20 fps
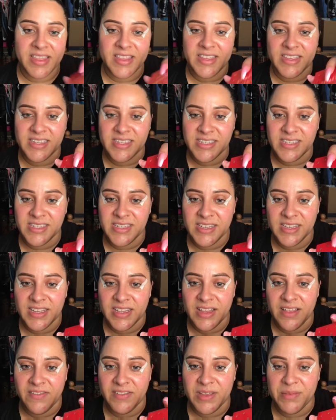this
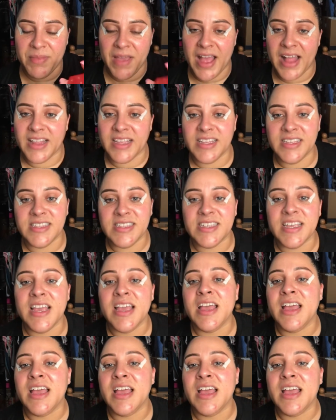lovely palette